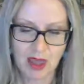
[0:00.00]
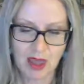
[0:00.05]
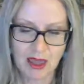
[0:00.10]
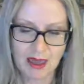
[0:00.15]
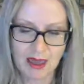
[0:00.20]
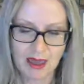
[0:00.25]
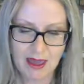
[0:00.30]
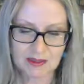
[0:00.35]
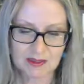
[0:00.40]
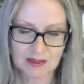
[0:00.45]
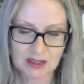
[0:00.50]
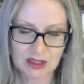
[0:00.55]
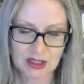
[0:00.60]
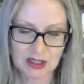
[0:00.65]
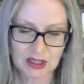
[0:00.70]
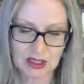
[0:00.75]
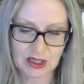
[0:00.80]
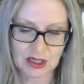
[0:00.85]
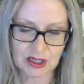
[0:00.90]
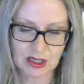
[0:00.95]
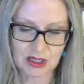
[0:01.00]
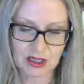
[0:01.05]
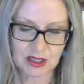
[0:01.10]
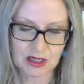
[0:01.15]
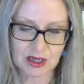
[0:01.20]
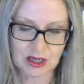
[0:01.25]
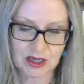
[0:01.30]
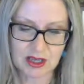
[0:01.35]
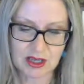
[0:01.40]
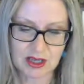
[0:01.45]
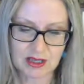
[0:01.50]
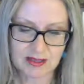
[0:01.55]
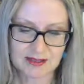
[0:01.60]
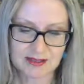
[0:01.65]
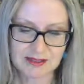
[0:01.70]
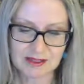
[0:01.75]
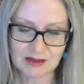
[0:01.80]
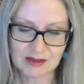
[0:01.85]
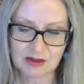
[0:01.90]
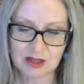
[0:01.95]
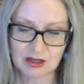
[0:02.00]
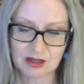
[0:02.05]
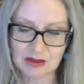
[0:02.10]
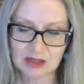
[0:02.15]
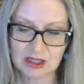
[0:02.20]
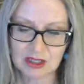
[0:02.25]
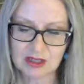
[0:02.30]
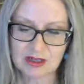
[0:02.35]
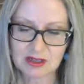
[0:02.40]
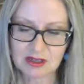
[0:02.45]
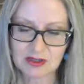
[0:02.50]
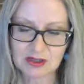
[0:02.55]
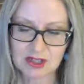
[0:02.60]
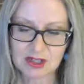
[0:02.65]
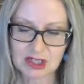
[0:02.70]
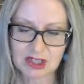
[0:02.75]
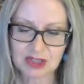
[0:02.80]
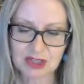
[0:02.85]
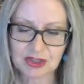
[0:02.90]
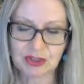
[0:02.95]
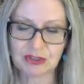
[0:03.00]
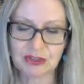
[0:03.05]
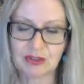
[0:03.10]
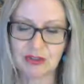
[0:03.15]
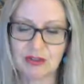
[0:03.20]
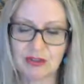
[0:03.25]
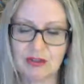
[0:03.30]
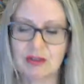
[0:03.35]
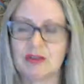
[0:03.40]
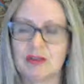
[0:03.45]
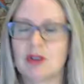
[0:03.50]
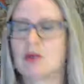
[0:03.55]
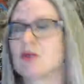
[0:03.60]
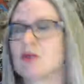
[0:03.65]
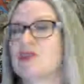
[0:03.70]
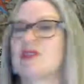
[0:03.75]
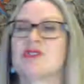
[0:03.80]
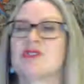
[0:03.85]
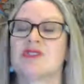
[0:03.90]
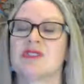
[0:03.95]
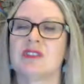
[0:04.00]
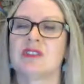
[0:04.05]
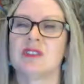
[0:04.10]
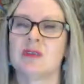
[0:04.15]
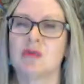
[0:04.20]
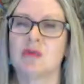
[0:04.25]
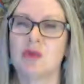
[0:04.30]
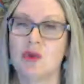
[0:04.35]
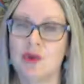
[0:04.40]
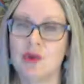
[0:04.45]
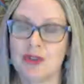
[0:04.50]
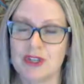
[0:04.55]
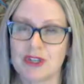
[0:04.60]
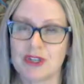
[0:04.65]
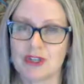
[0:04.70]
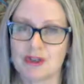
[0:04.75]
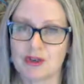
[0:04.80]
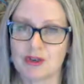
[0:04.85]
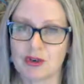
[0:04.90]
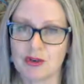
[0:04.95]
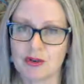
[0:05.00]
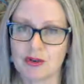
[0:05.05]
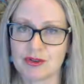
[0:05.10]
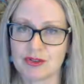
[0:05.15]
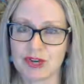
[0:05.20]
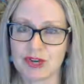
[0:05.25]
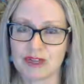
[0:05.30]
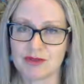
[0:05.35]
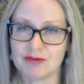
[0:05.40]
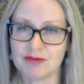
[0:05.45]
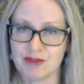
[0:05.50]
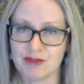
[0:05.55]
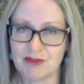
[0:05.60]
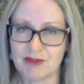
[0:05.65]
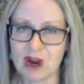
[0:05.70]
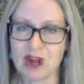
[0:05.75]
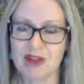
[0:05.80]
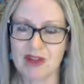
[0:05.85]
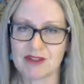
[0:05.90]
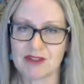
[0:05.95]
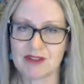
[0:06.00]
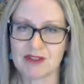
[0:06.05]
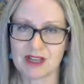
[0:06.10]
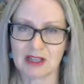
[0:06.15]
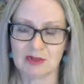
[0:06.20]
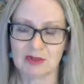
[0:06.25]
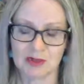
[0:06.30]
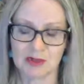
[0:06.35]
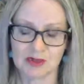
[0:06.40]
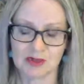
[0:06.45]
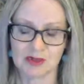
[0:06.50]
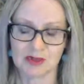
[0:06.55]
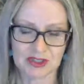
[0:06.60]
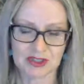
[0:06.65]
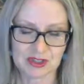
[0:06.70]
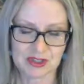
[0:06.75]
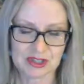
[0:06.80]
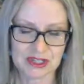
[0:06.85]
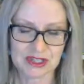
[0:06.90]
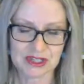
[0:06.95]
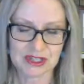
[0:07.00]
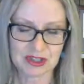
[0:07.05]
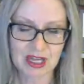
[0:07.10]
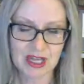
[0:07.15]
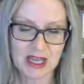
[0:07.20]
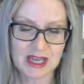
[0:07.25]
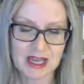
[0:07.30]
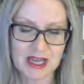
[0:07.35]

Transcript: and it said that the condition that was imported into the contract via the sale of goods legislation